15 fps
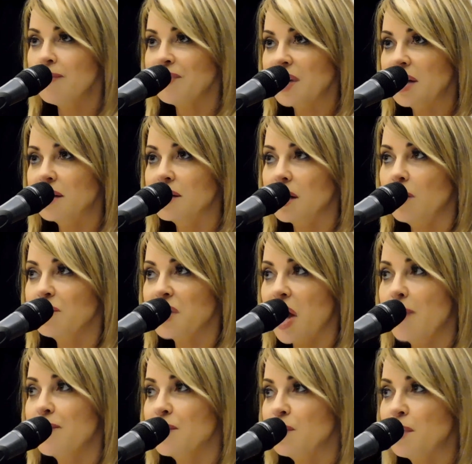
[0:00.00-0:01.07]
And
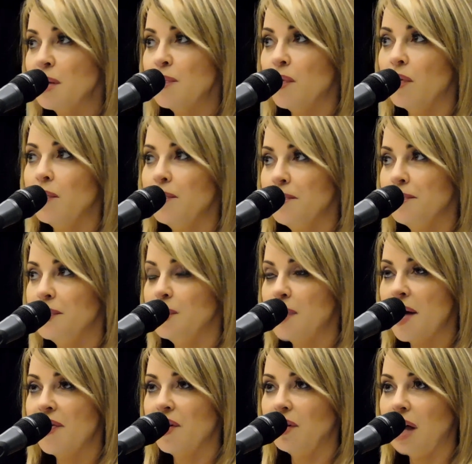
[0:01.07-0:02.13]
sometimes people
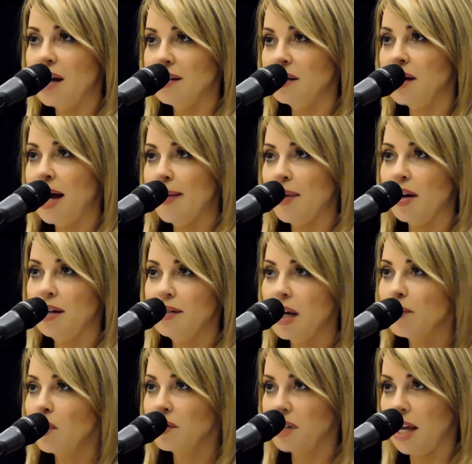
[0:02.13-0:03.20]
spend their last dime on a
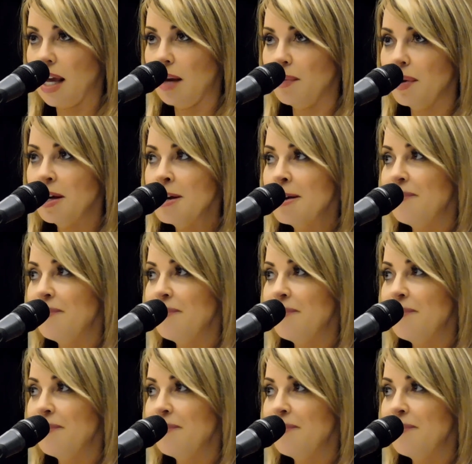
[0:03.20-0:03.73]
demo tape,